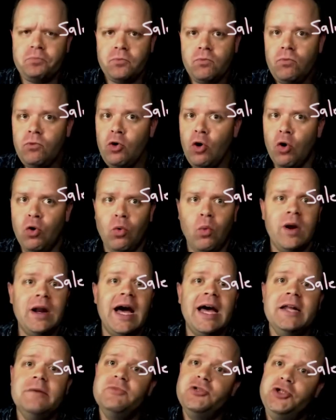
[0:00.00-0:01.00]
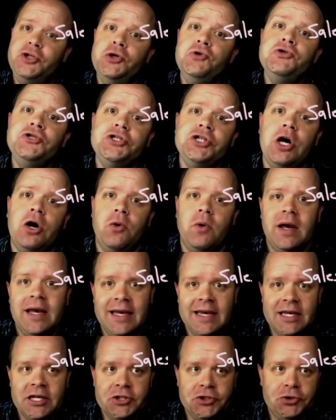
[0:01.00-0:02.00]
or what items to show
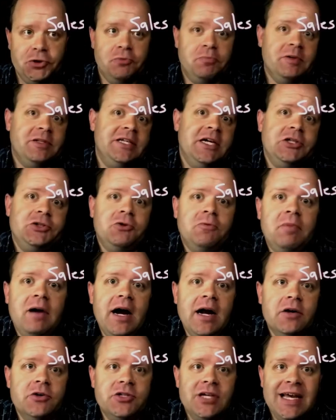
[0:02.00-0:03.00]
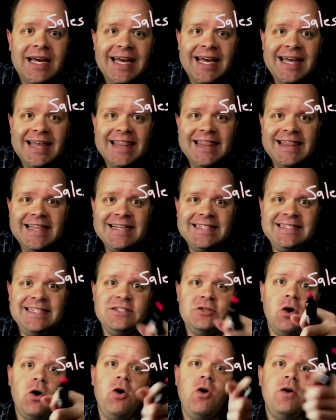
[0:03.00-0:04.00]
to potential buyers. This is
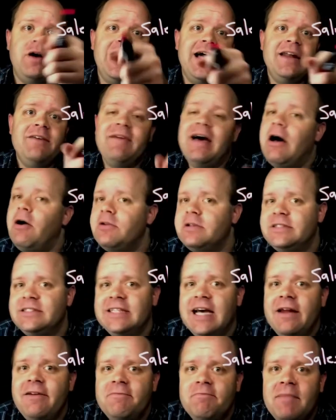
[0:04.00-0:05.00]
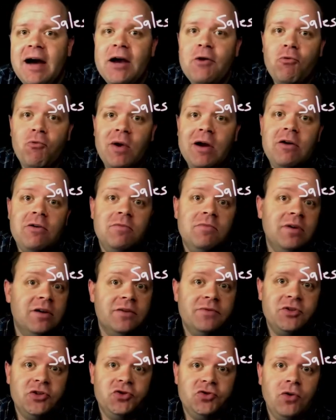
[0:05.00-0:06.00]
all kind of outside of my realm of
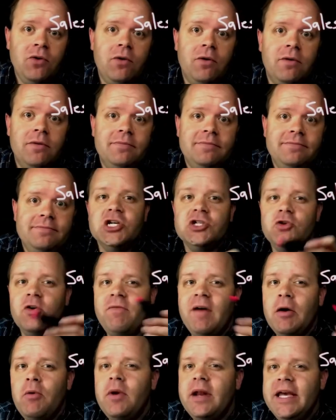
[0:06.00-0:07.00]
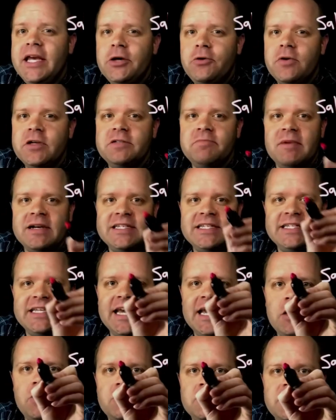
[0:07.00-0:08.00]
control. So if I want to increase my
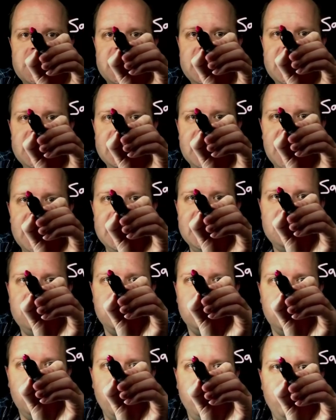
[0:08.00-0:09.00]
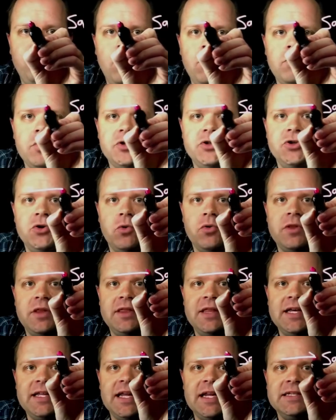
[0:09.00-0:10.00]
sales, the thing that I need to look forward to, or the
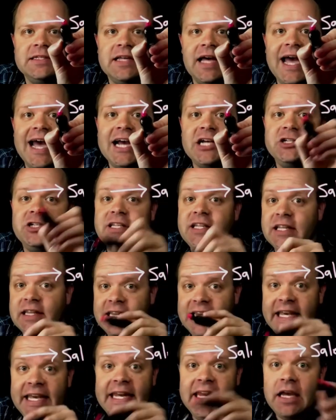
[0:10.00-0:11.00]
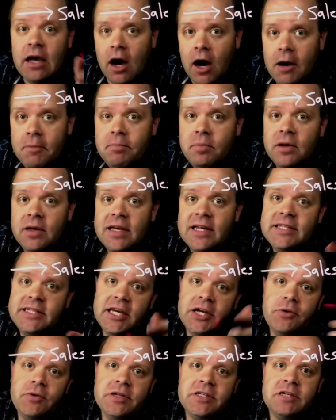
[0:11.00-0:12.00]
thing that is actually leading up to
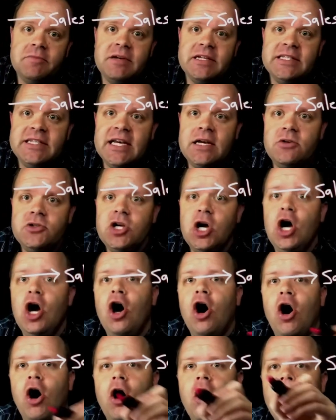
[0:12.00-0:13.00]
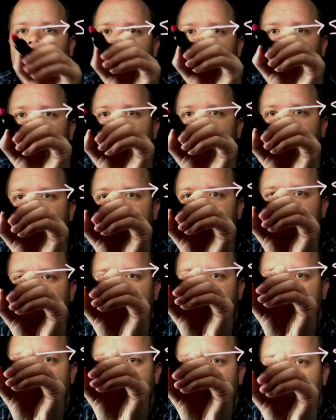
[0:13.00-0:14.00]
increasing my sales, are my
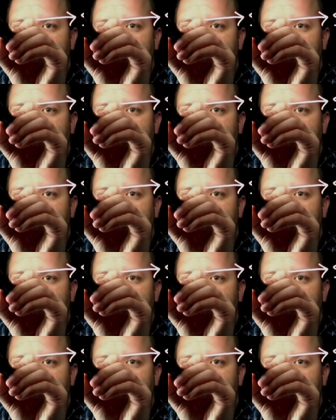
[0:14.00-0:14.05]
listings.